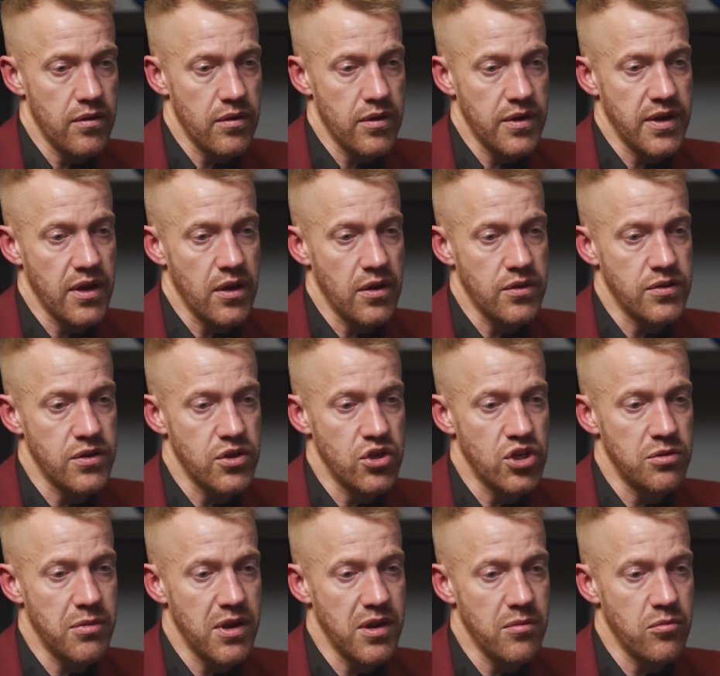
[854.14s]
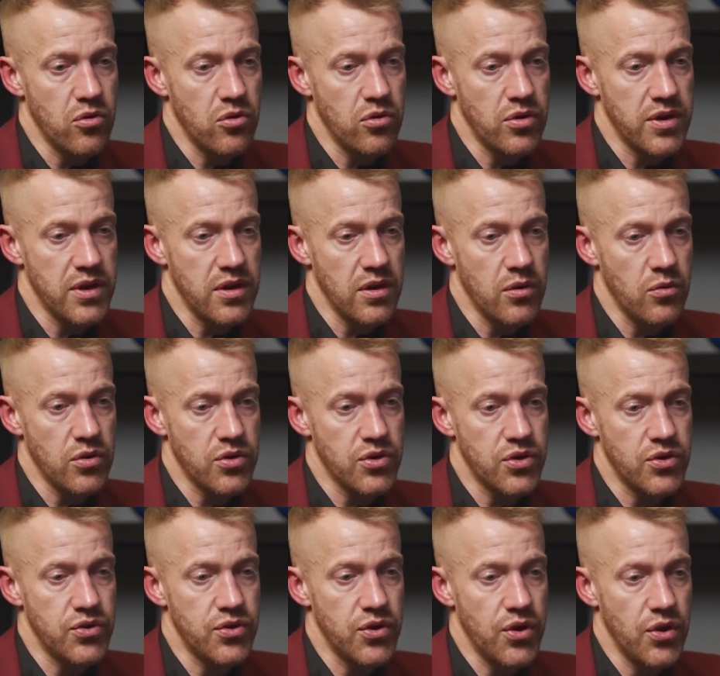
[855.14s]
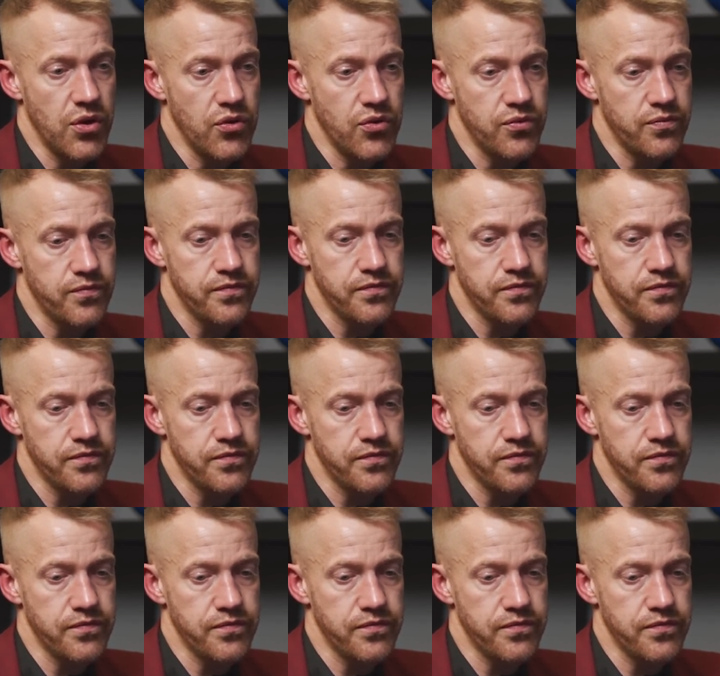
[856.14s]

didn't go to the gym anymore. I didn't know what to do.